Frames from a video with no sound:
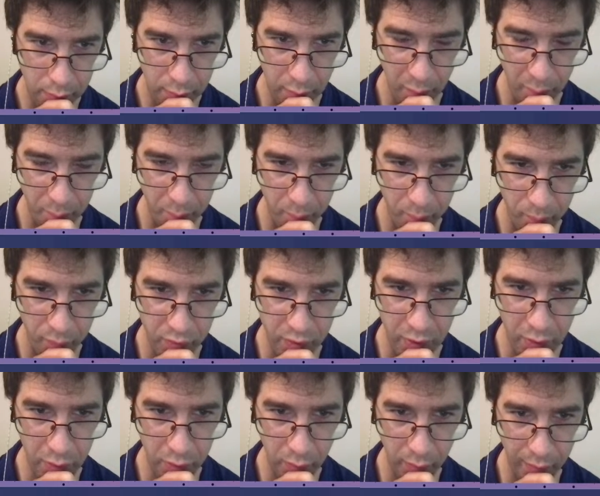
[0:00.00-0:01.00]
The
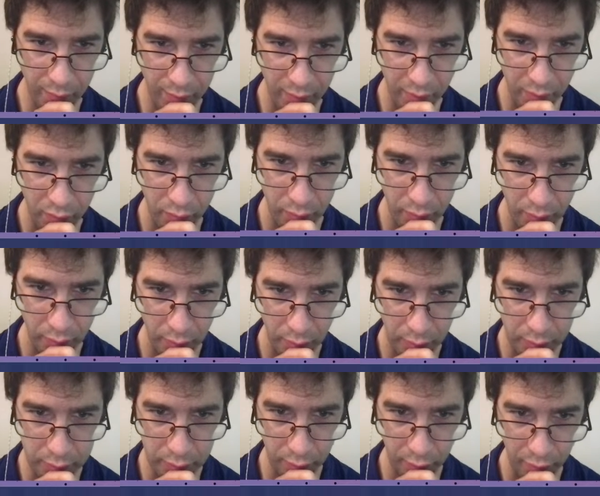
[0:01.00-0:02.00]
Tenor clef has it an
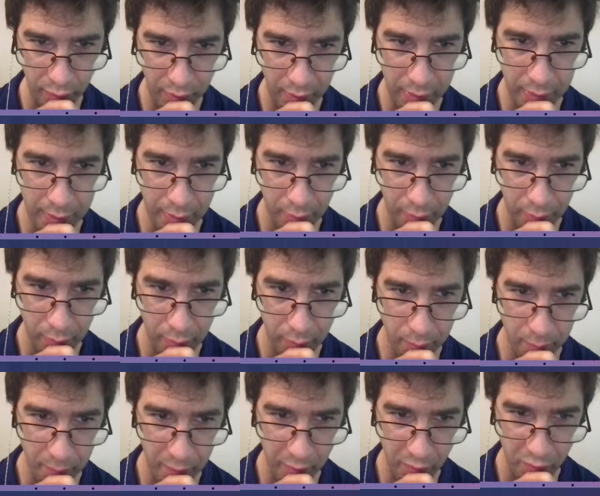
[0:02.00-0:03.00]
octave higher
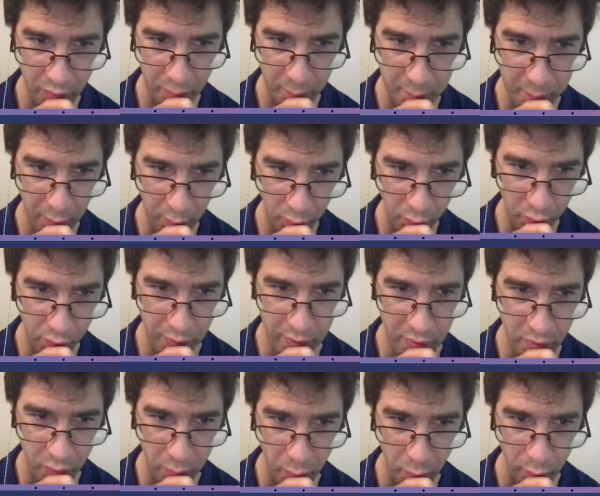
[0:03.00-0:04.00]
because the middle
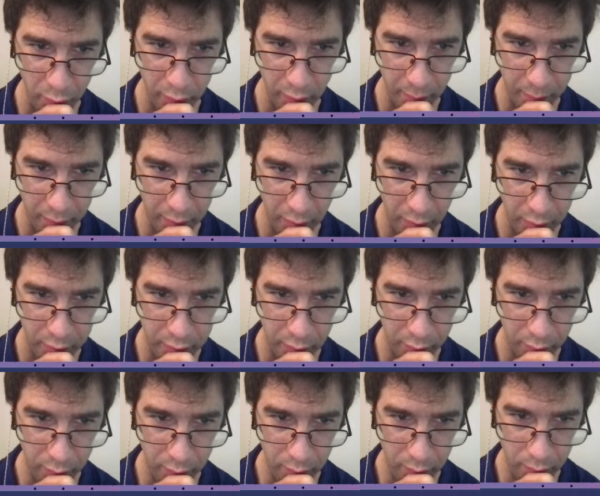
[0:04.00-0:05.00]
C is moved up an octave.
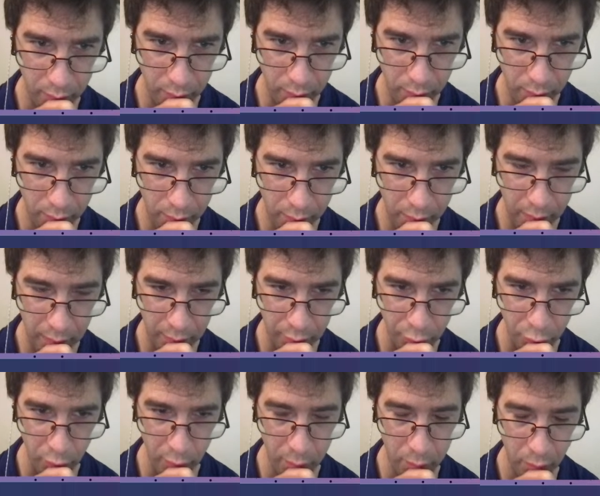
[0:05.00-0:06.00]

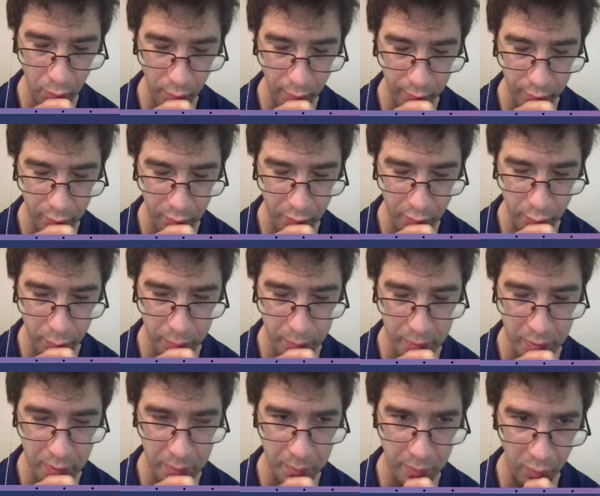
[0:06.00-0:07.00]
In treble clef, this would
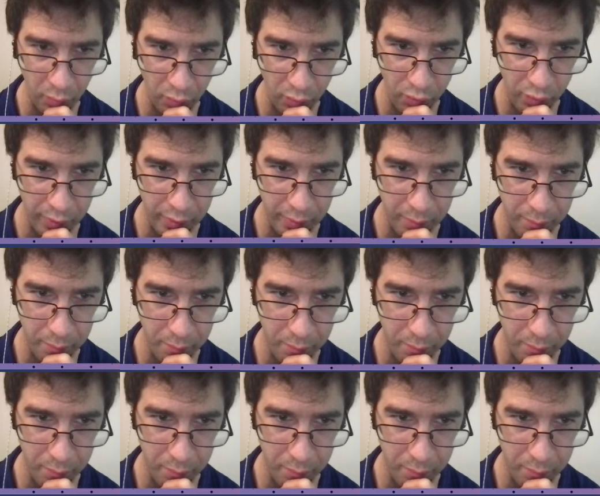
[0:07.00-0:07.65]
be the middle C,